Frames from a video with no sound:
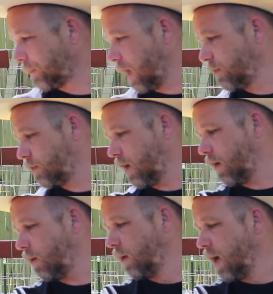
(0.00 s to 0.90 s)
And
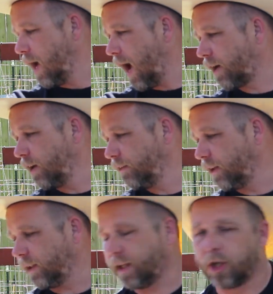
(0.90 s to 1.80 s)
so I couldn't
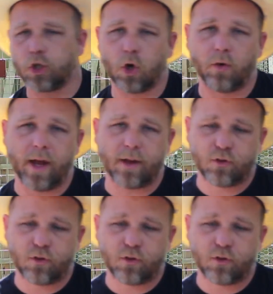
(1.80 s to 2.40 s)
really control that